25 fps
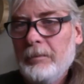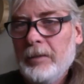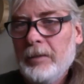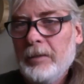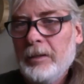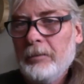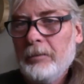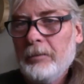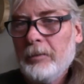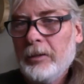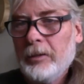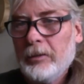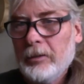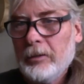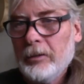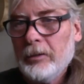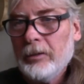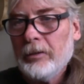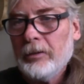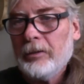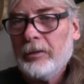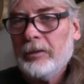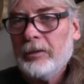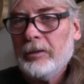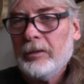and with
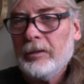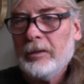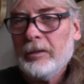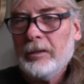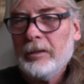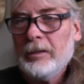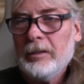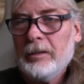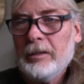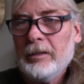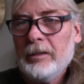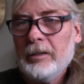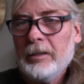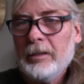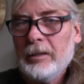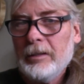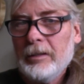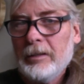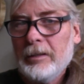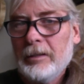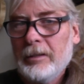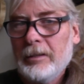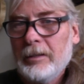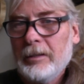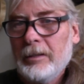earth and, and uh,
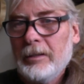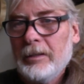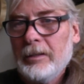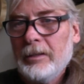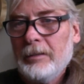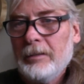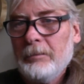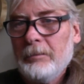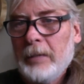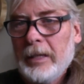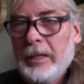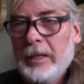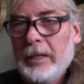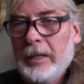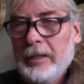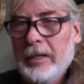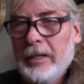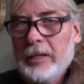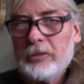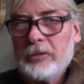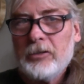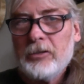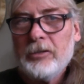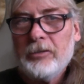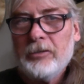make
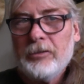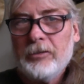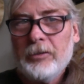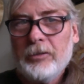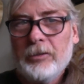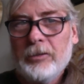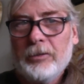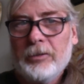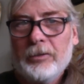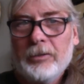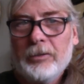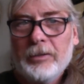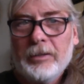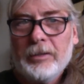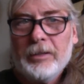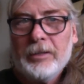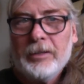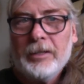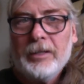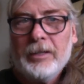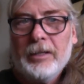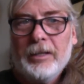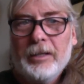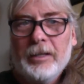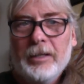connection to.
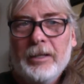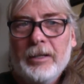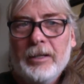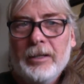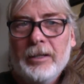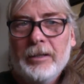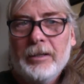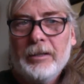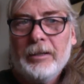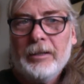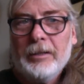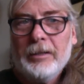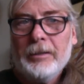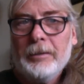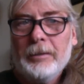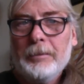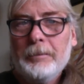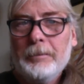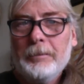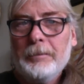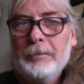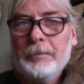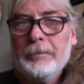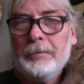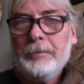Um,
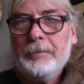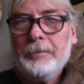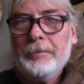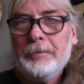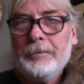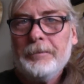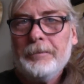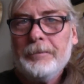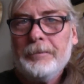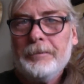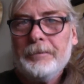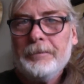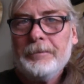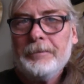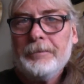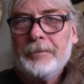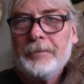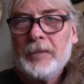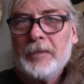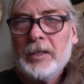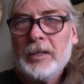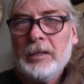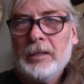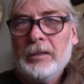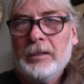
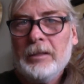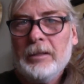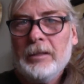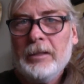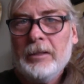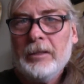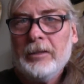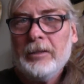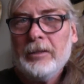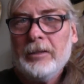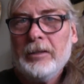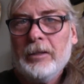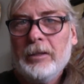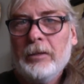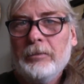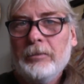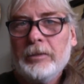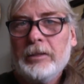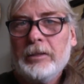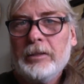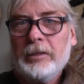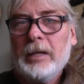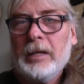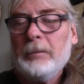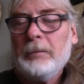can you know over
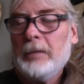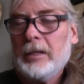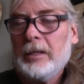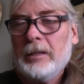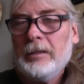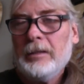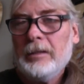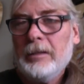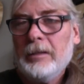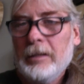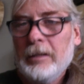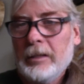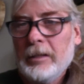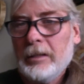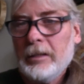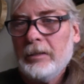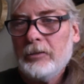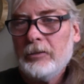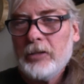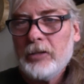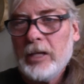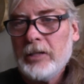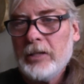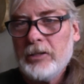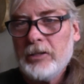time it can it can
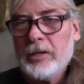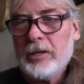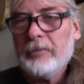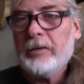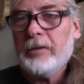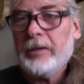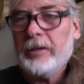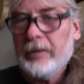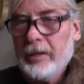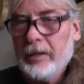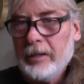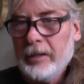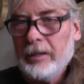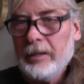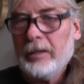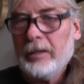change everything.